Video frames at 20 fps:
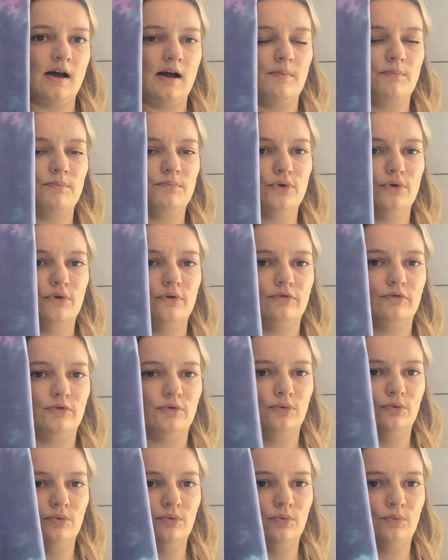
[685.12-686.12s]

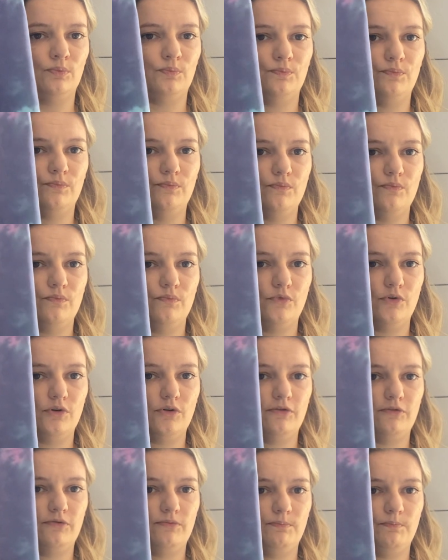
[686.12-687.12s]
beautiful
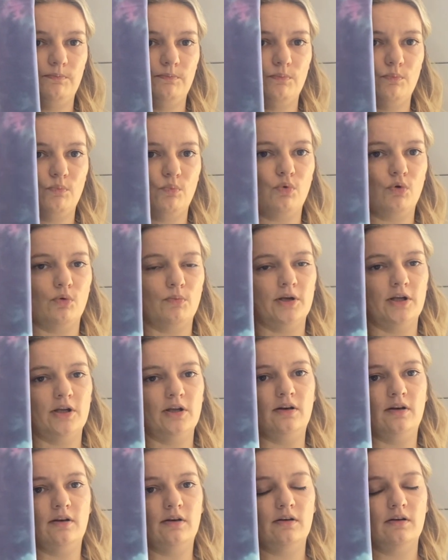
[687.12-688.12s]

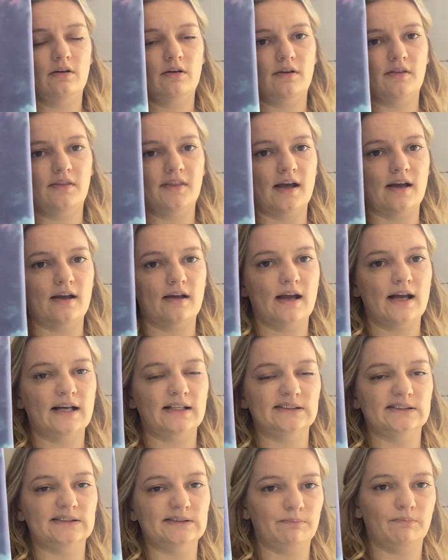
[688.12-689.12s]
woman that
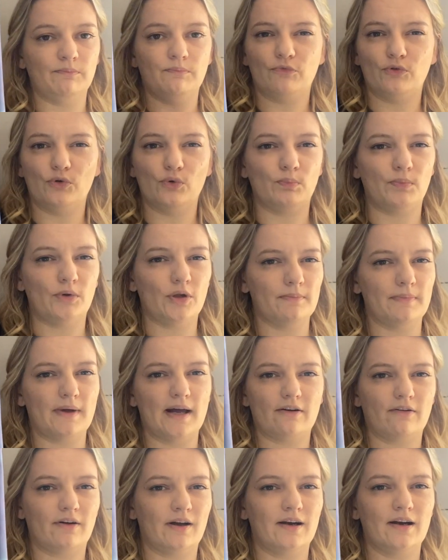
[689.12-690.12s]
has this full-blown
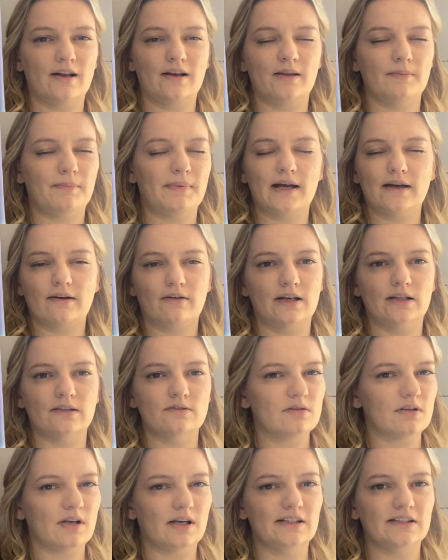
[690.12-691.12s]
background, and the
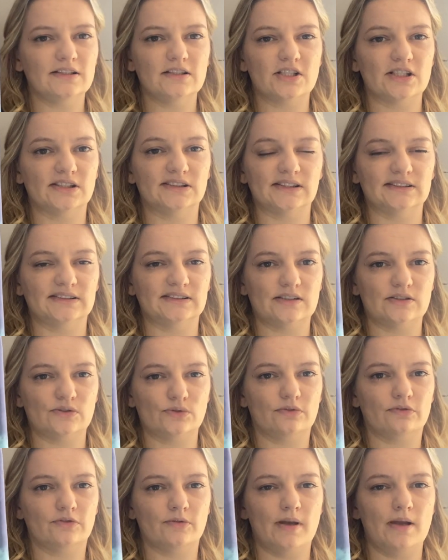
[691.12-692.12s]
background just doesn't do
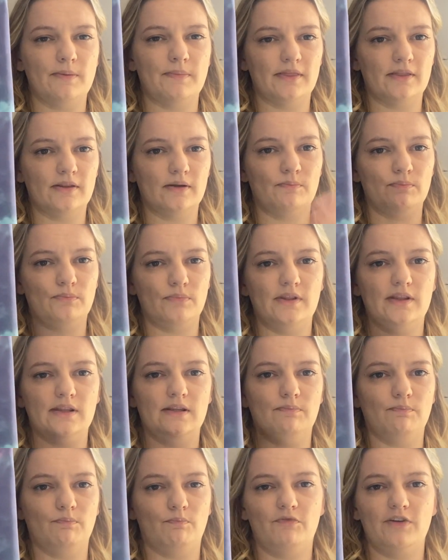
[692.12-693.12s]
it for me, but the
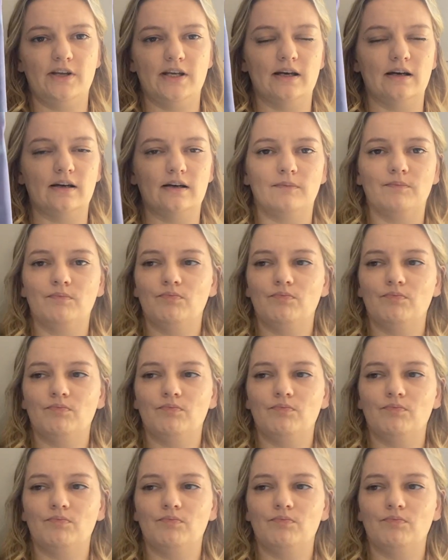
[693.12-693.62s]
figure